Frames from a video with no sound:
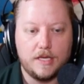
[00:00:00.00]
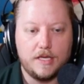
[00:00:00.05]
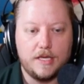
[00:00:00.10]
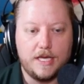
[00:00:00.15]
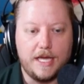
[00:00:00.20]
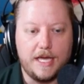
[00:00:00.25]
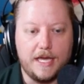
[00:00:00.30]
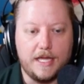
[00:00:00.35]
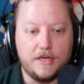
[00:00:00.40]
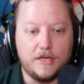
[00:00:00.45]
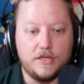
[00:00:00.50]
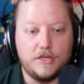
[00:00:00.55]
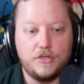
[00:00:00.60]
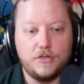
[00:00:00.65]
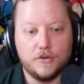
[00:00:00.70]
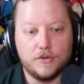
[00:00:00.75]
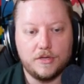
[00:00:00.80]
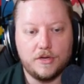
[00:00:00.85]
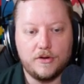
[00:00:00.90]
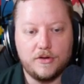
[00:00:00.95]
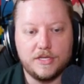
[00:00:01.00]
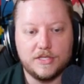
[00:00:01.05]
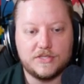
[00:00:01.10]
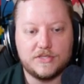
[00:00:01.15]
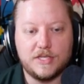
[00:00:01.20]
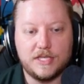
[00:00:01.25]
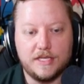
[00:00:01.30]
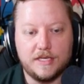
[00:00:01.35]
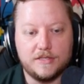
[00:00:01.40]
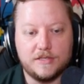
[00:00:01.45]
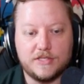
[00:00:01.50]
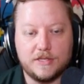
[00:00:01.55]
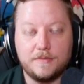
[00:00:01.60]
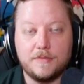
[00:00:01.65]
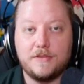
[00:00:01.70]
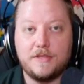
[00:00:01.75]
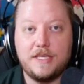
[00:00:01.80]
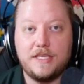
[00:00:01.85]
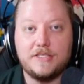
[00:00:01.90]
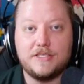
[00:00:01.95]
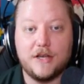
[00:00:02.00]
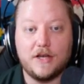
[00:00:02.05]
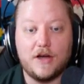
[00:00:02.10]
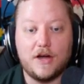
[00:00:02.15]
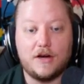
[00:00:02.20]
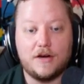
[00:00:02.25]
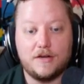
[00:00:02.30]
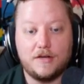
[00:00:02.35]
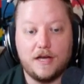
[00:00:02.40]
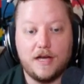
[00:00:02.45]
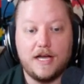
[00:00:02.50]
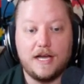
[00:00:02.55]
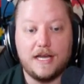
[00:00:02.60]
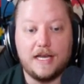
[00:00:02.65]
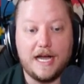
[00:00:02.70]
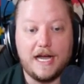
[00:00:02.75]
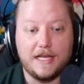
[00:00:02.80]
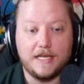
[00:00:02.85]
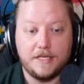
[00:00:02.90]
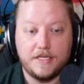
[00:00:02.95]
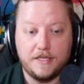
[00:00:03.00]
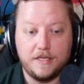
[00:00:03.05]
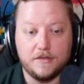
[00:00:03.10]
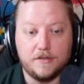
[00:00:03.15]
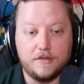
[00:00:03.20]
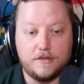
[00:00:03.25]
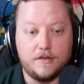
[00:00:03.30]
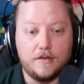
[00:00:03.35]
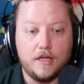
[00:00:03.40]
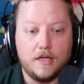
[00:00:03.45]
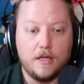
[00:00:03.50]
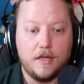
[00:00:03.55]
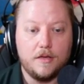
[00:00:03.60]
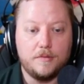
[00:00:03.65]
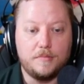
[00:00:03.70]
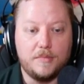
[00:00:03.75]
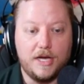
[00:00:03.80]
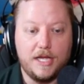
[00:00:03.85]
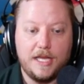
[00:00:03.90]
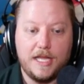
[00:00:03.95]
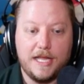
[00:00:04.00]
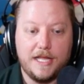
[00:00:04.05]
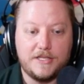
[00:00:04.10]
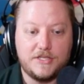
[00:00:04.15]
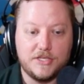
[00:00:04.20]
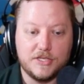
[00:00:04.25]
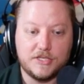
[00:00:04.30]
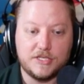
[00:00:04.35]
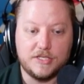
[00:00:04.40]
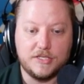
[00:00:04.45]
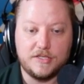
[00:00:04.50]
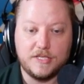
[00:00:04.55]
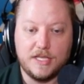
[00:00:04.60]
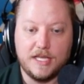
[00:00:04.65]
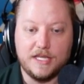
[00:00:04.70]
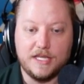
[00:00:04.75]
And you'll notice that some of these are not ideal, but it's just a